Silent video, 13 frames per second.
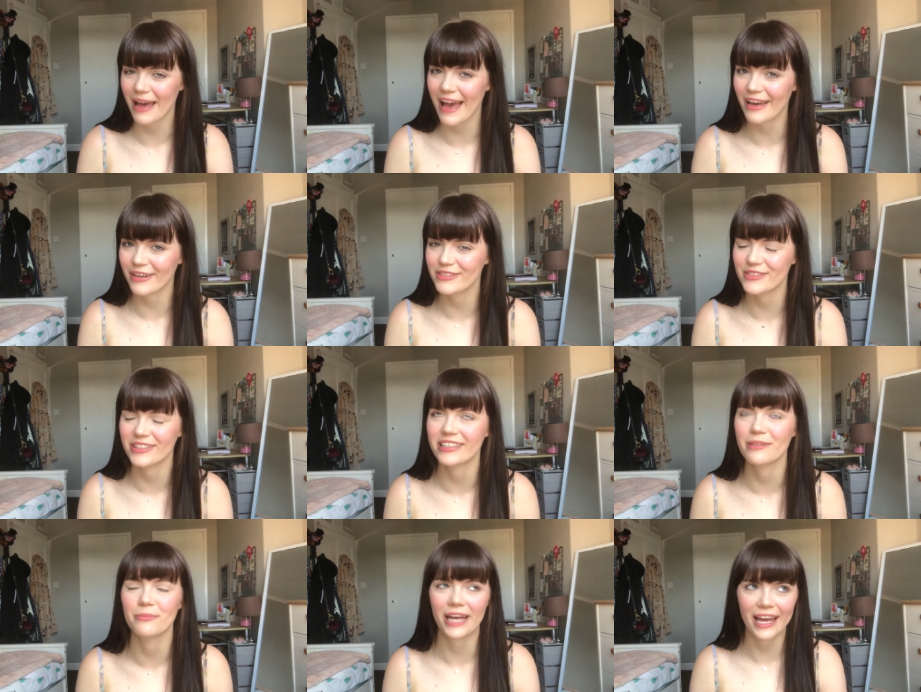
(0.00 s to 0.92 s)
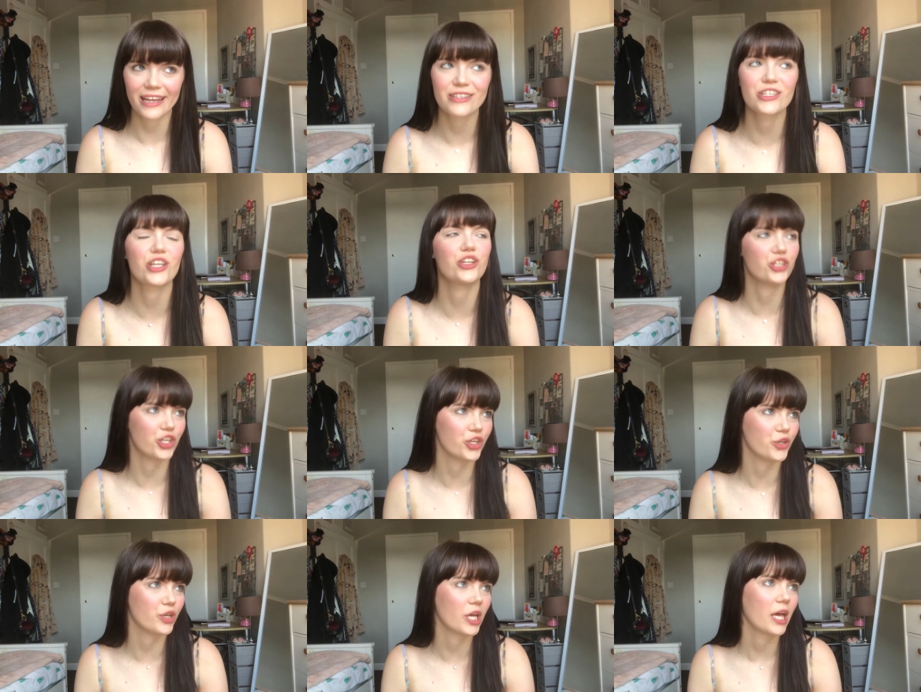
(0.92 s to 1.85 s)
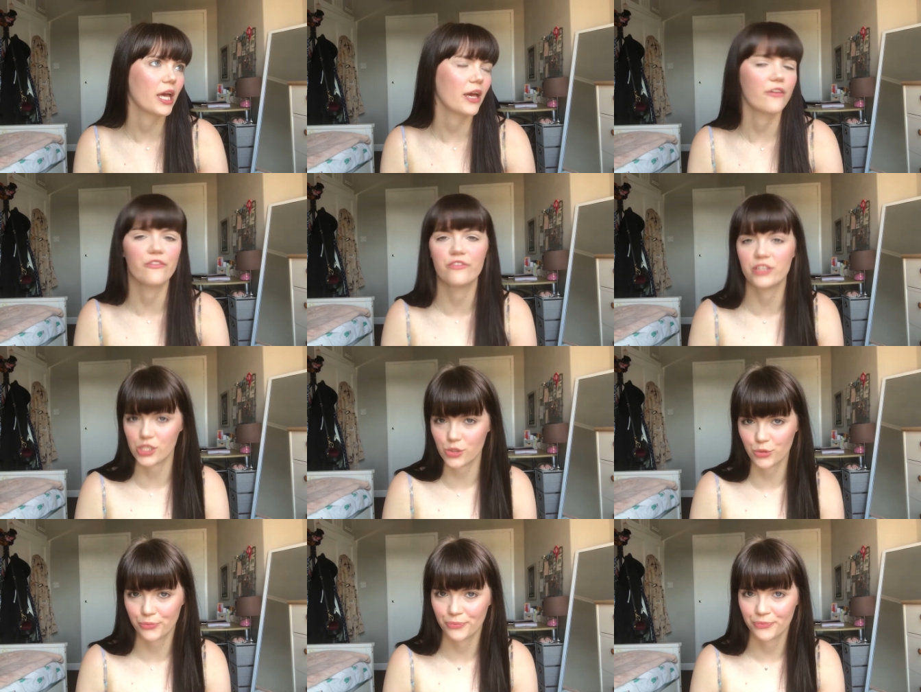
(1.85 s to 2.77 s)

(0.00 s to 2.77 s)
back to another brand new video.